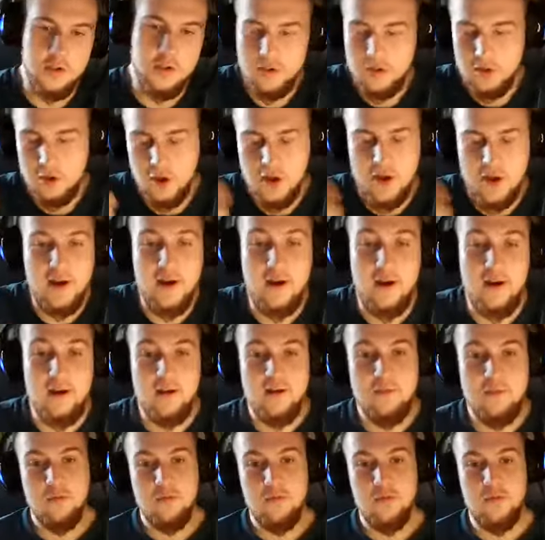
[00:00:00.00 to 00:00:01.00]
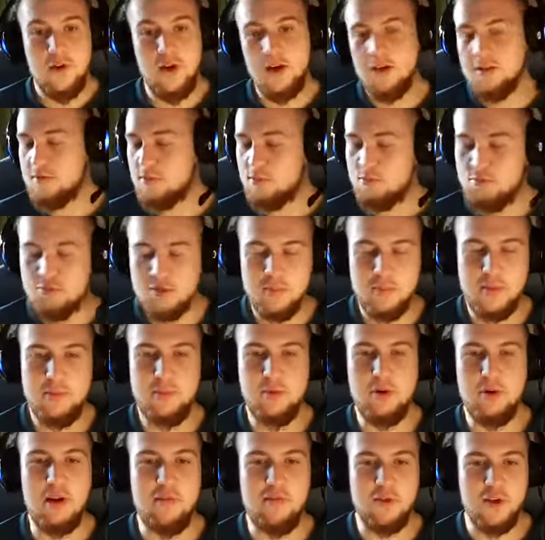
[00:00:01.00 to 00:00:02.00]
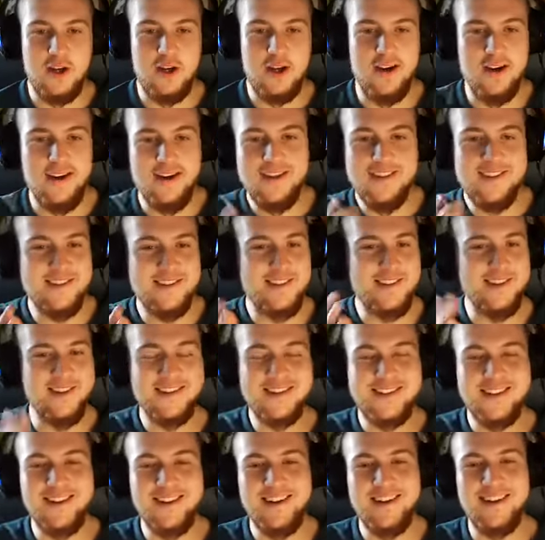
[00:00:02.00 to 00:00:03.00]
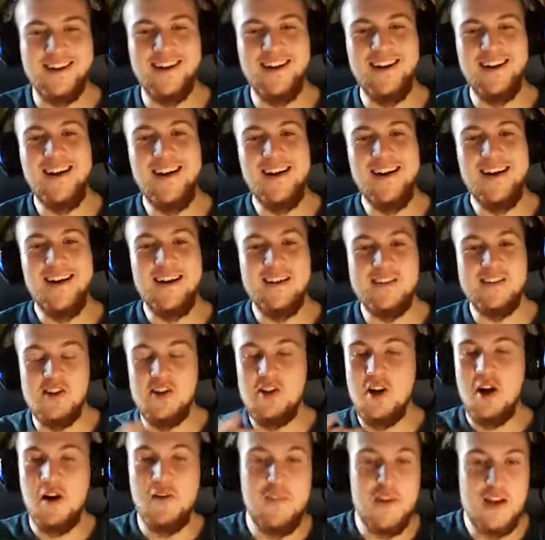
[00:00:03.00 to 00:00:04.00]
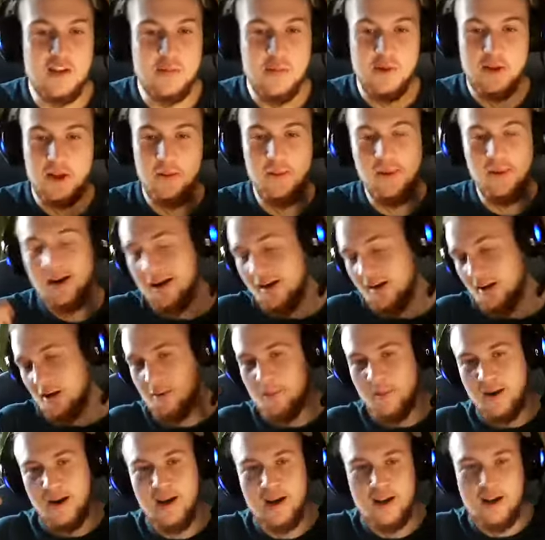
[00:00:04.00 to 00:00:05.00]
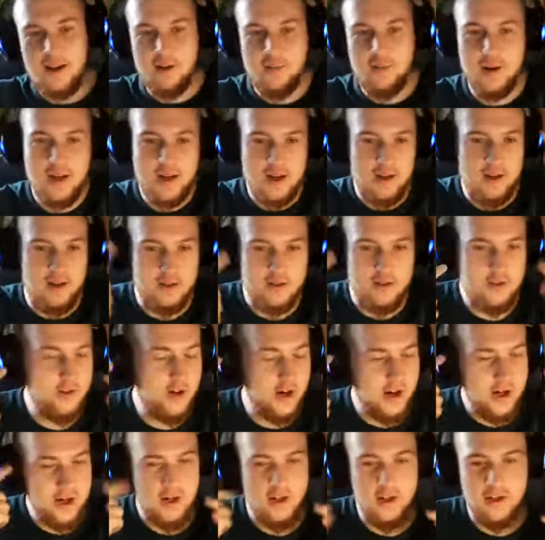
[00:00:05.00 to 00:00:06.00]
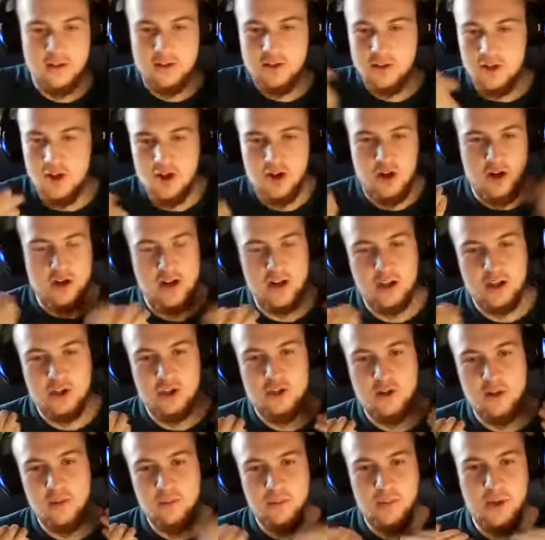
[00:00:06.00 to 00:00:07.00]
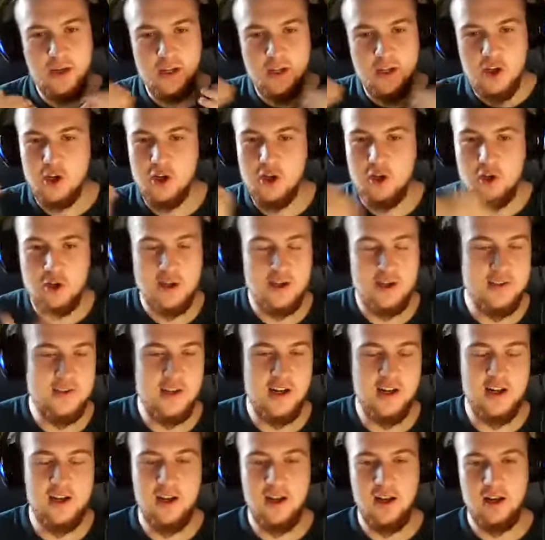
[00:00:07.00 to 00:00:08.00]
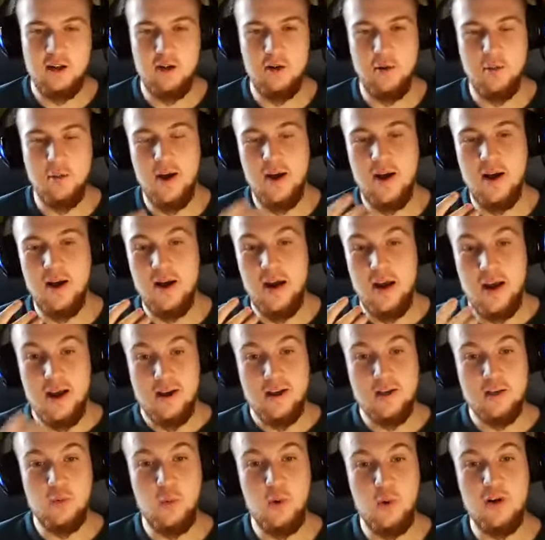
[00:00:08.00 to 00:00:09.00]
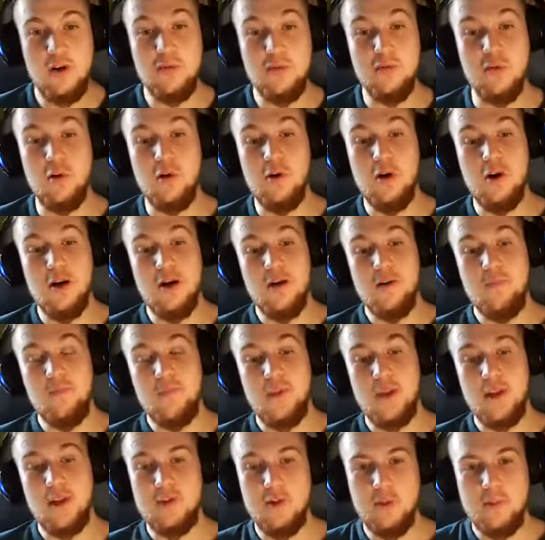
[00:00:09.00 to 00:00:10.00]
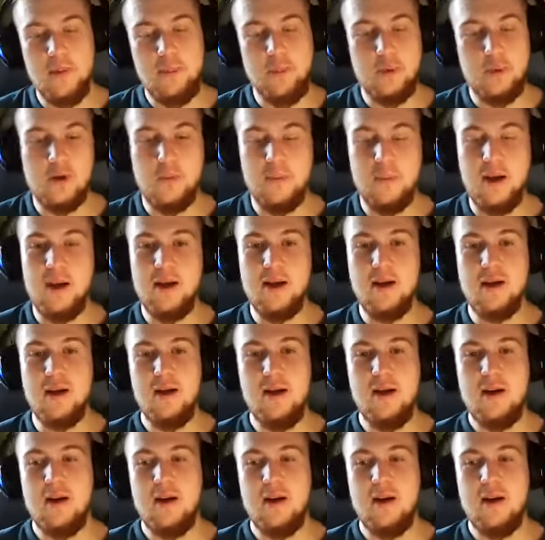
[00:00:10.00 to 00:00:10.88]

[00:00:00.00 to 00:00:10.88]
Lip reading: your hair, right? Some people love your hair. So you want to sell your hair. So you go on Facebook and you be like, look at my hair, that's great. And you got a nice trim beard. You can look exactly like Numair. It's wonderful. And so people can buy it.